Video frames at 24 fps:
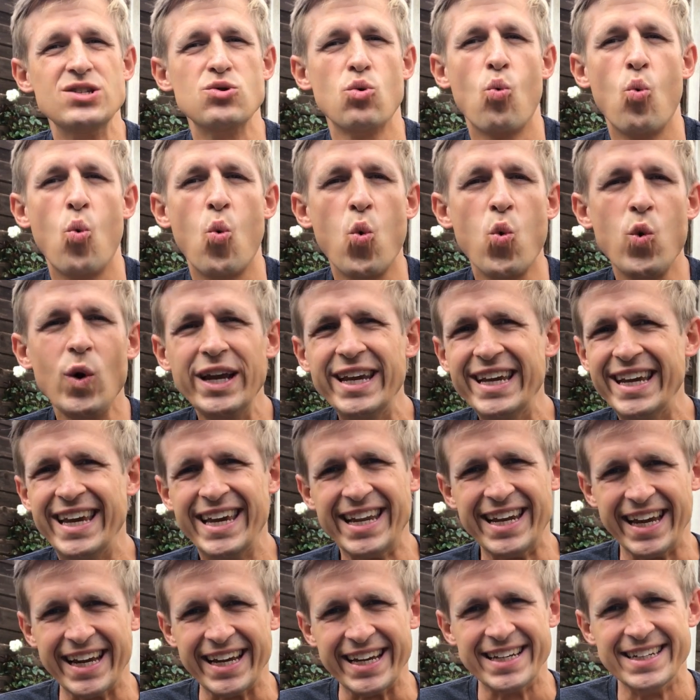is
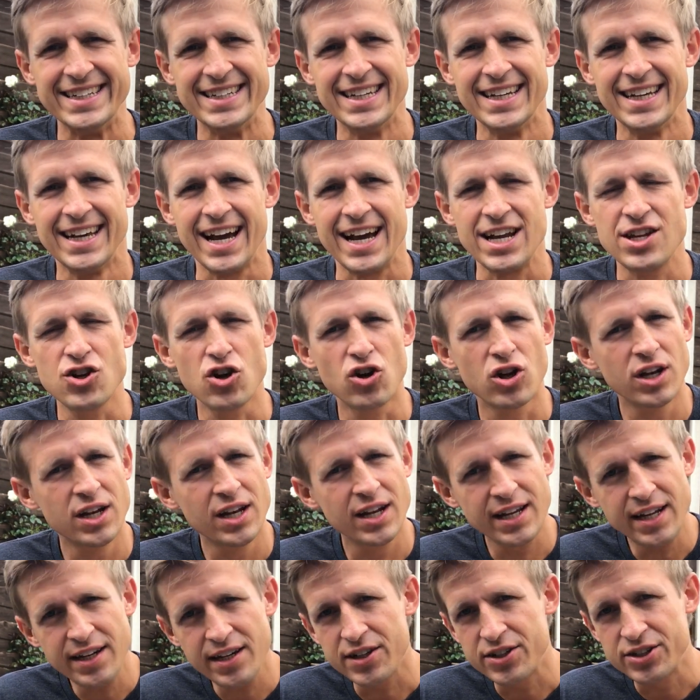weakening. And your
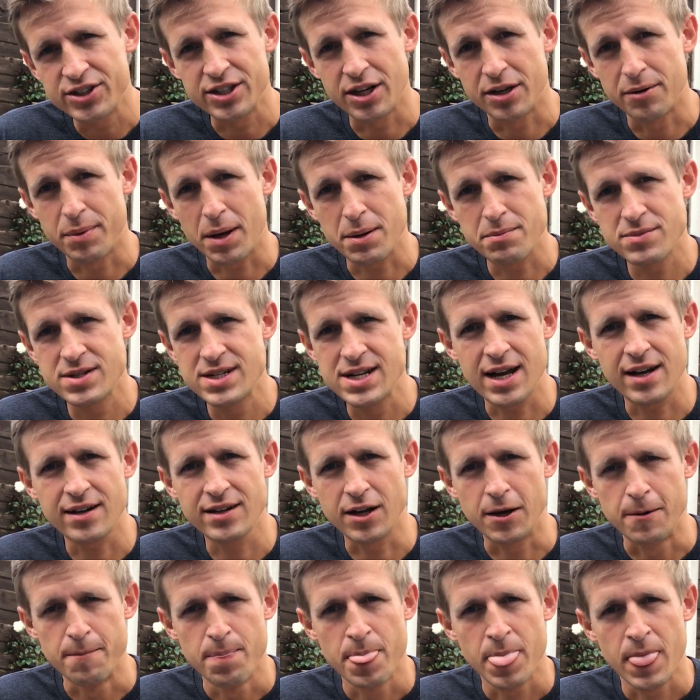leadership, I'm
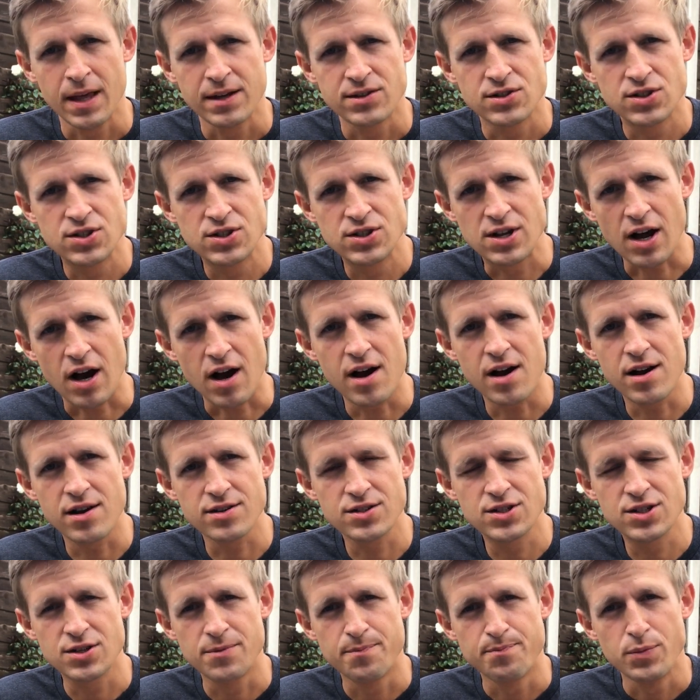telling you,
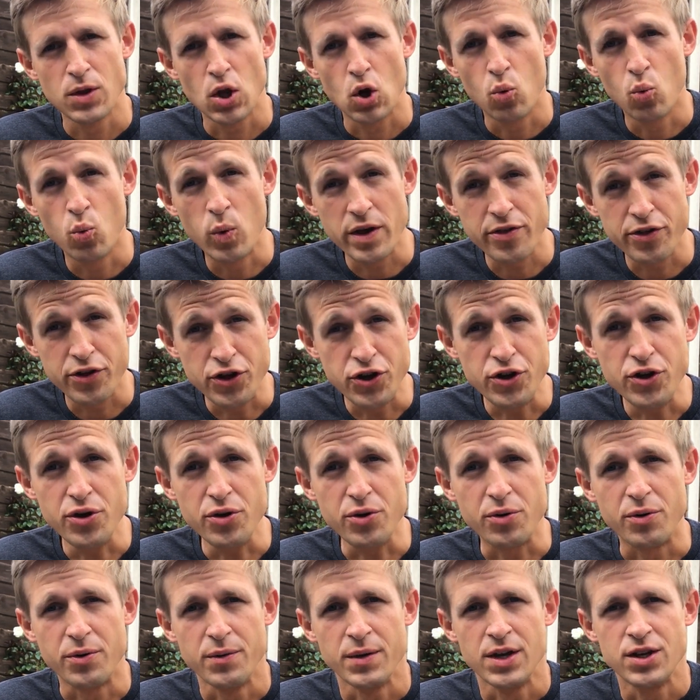starts with
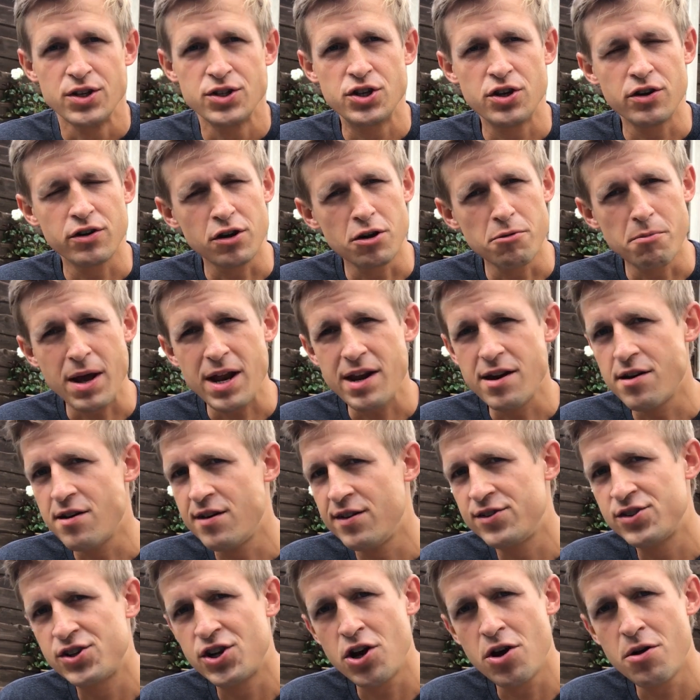you. So you're going to make a
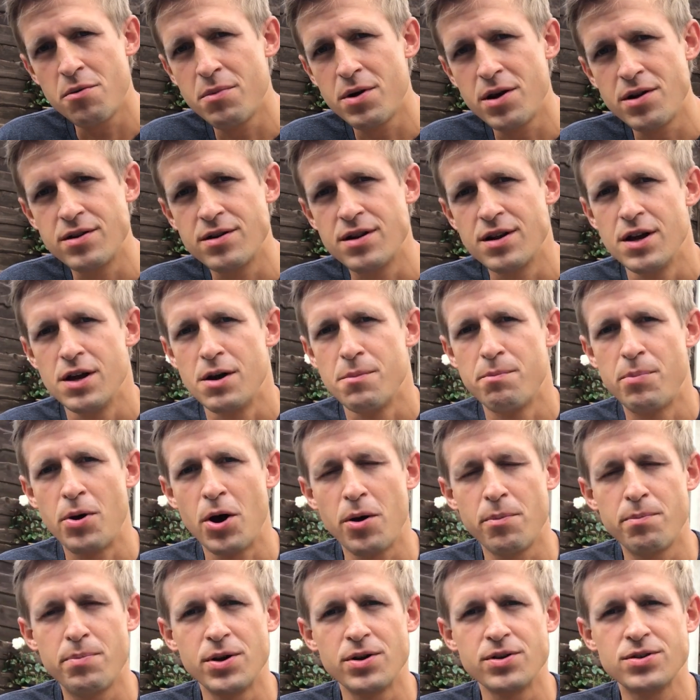determined
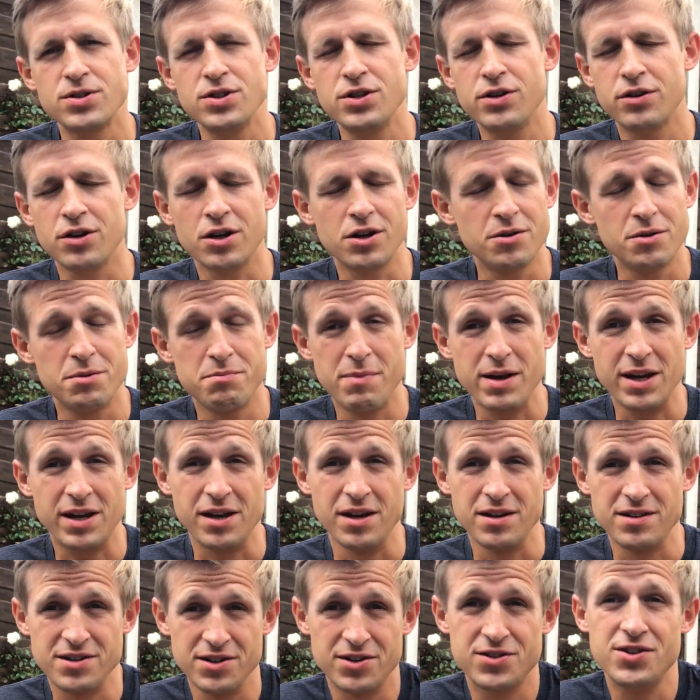purpose. You're going to
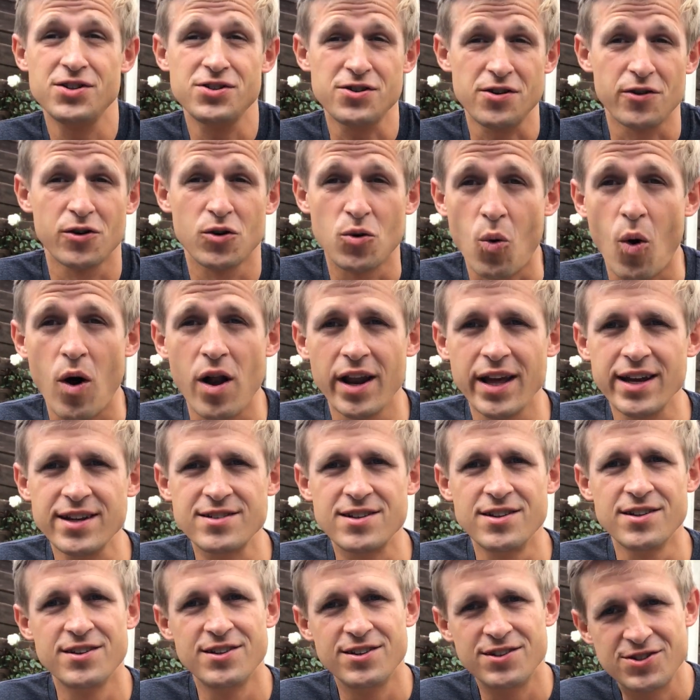make a decision of quality
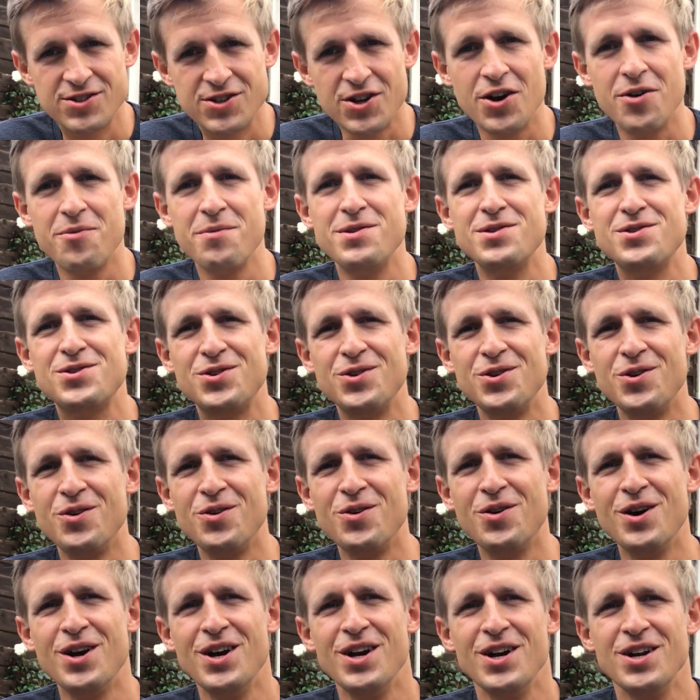to determine
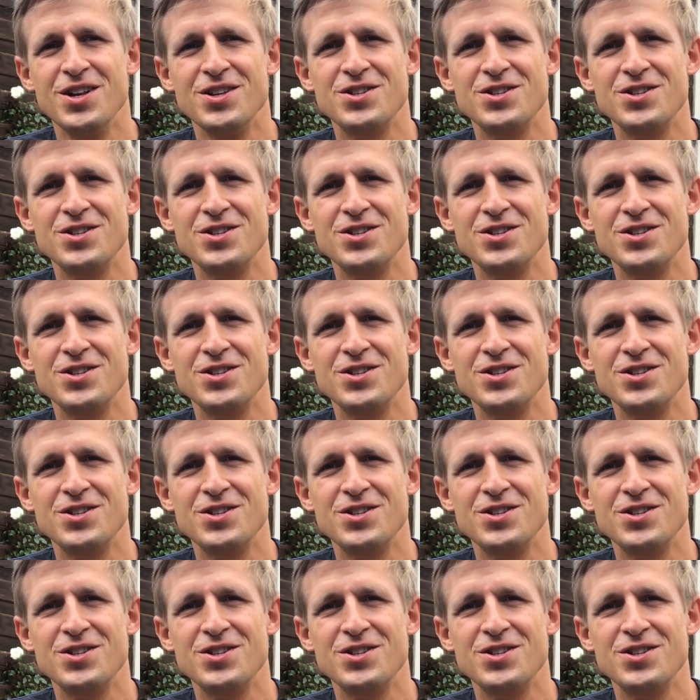to